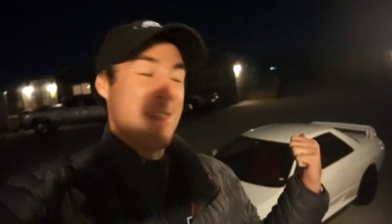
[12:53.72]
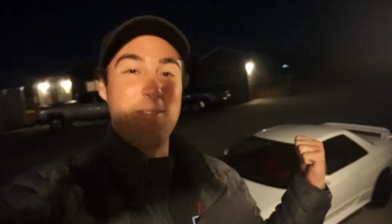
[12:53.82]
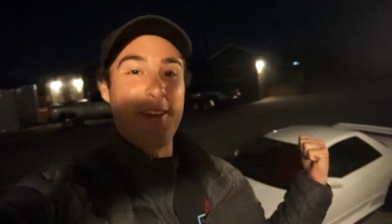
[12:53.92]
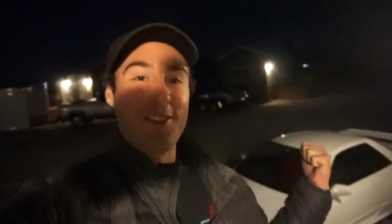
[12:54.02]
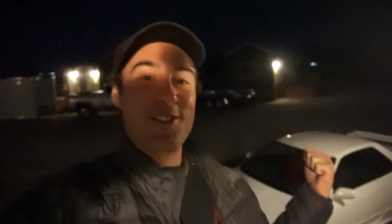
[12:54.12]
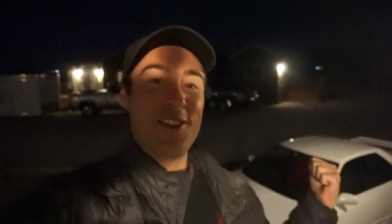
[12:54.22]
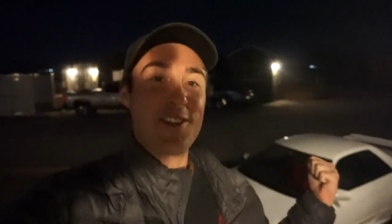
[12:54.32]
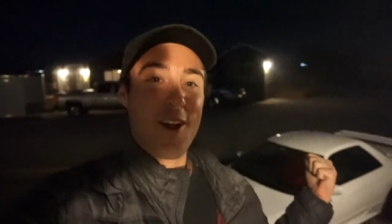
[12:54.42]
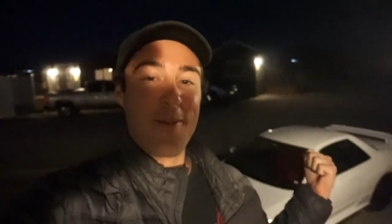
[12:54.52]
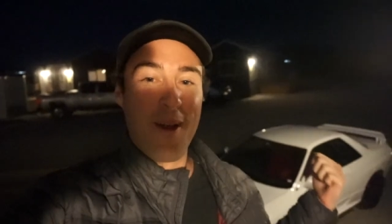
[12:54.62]
then we got this
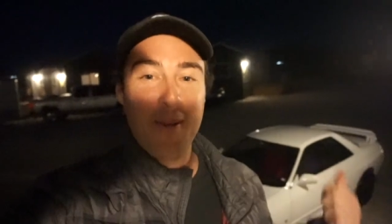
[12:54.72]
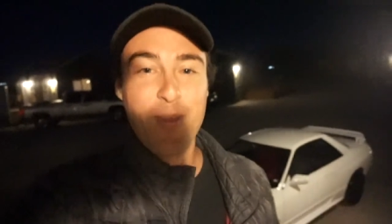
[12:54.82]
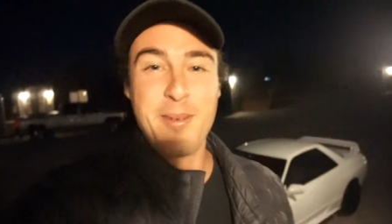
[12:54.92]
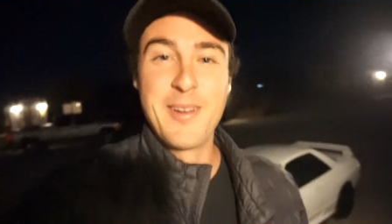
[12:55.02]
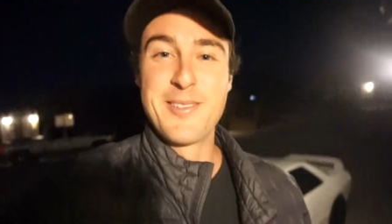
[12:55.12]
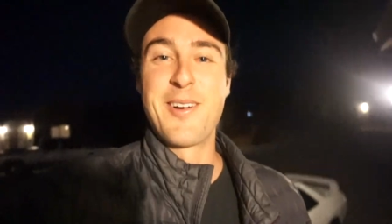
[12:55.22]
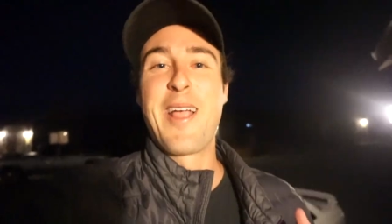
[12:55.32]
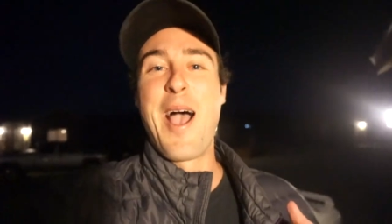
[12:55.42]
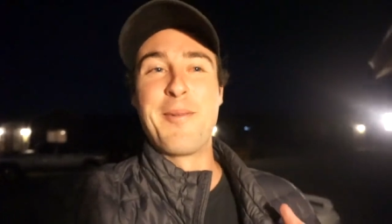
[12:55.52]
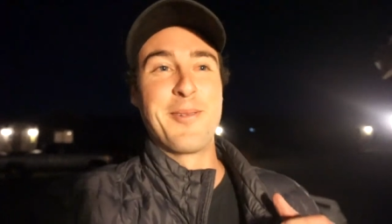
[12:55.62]
GTR behind me, but here's our
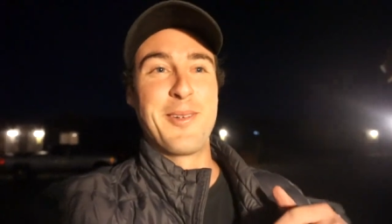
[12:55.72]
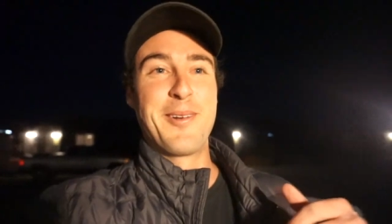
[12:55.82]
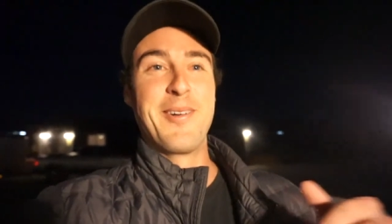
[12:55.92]
cabin really